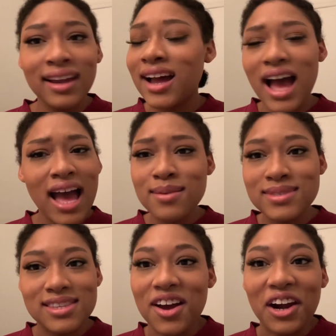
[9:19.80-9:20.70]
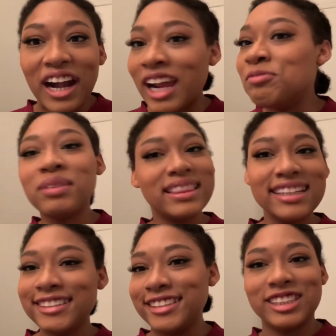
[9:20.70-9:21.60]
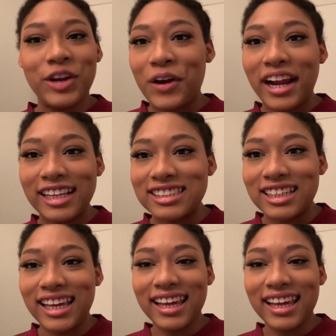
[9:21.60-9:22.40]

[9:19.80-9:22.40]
I'm sorry, but this is crazy.